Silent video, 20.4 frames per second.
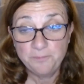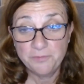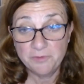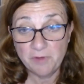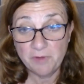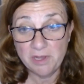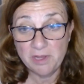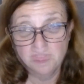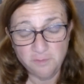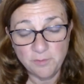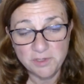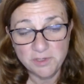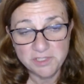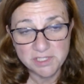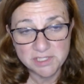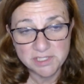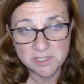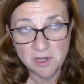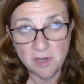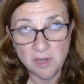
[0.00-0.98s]
Right? We're
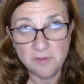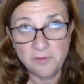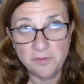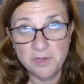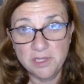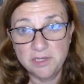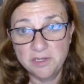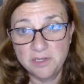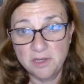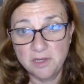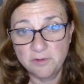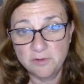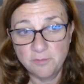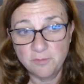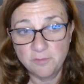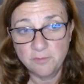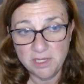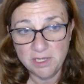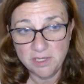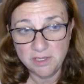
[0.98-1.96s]
just offering another
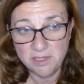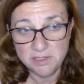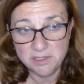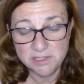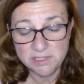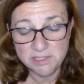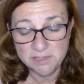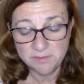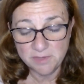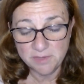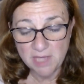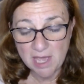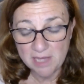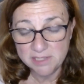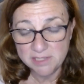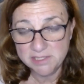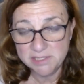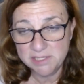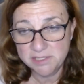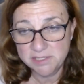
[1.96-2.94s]
way to
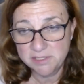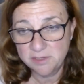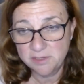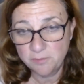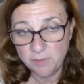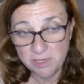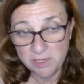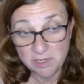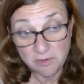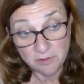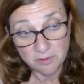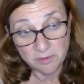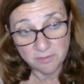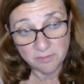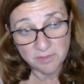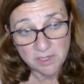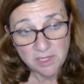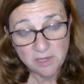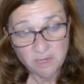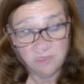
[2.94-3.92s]
access their waiting room.
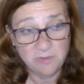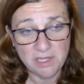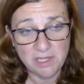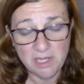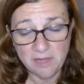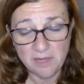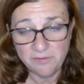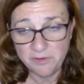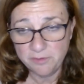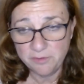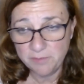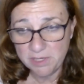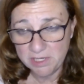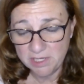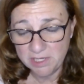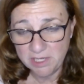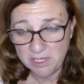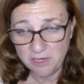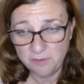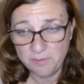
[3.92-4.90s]
They have their
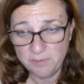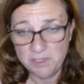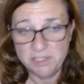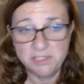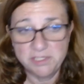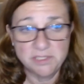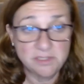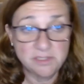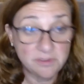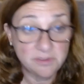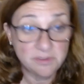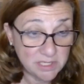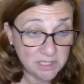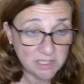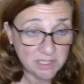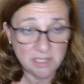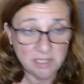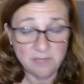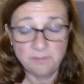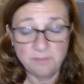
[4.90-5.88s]
Medicare patients, their
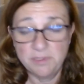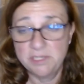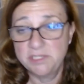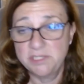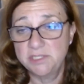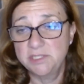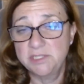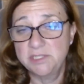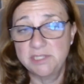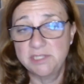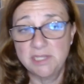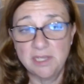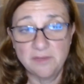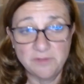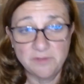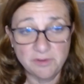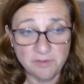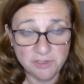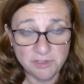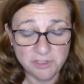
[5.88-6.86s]
Medicaid patients, they have
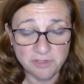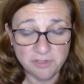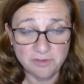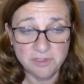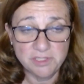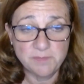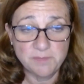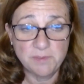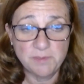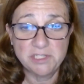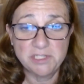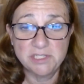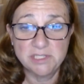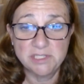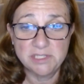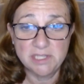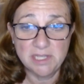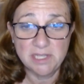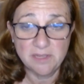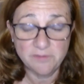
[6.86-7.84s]
their insurance patients,
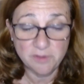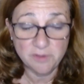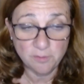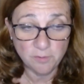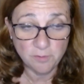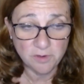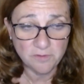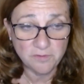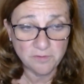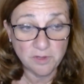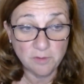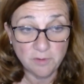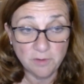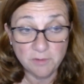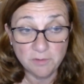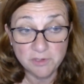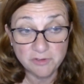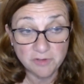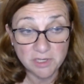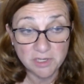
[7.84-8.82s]
they have their workflow. What
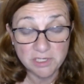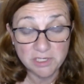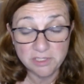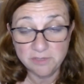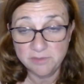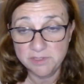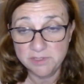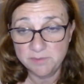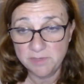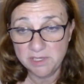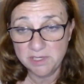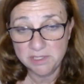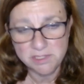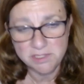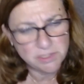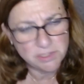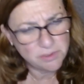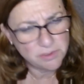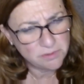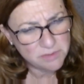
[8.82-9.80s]
we're trying to do is make it
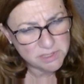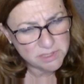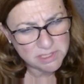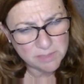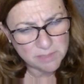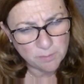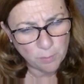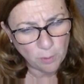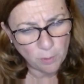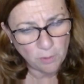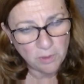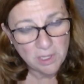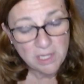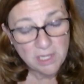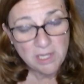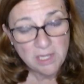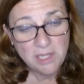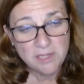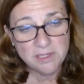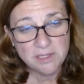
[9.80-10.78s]
so simple
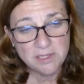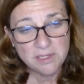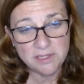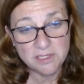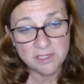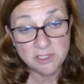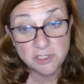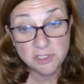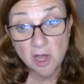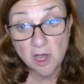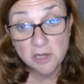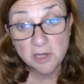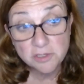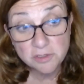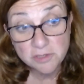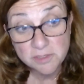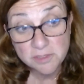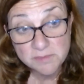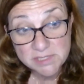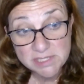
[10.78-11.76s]
that the
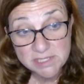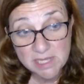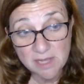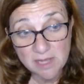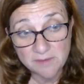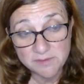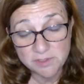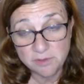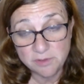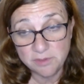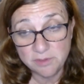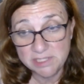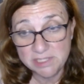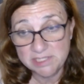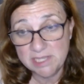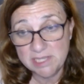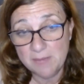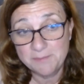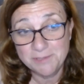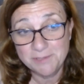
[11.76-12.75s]
doctor themselves could
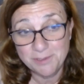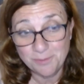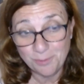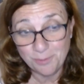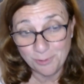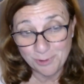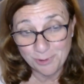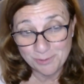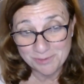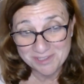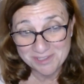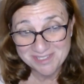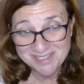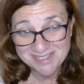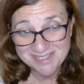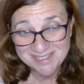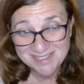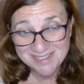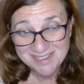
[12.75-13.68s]
accept an appointment